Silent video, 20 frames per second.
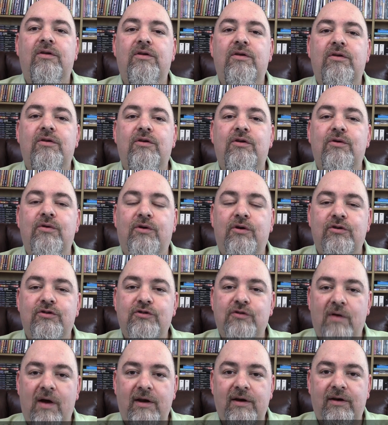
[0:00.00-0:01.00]
you could
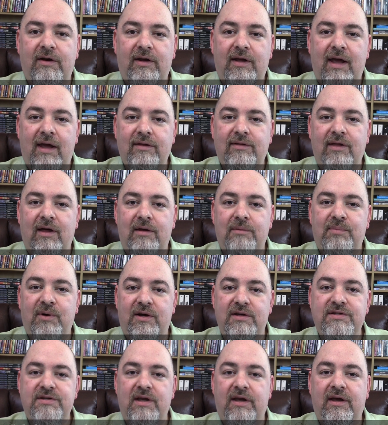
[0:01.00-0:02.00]
try to negate that
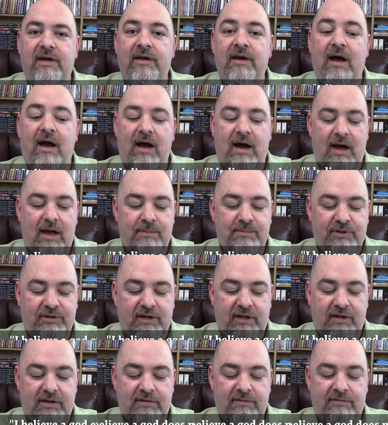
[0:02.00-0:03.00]
by saying, I
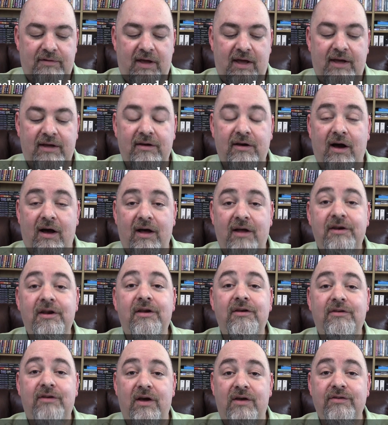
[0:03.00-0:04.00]
believe a God
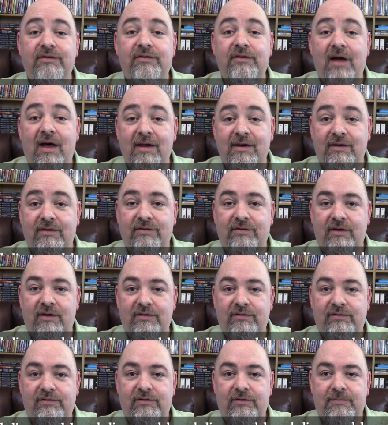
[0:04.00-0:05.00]
does not
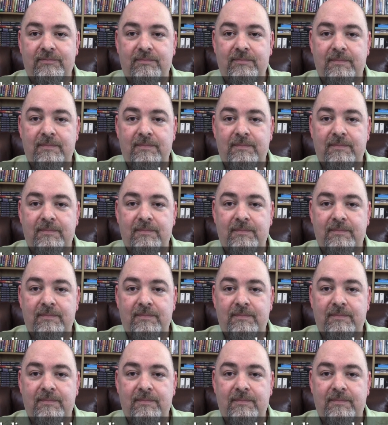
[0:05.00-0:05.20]
exist.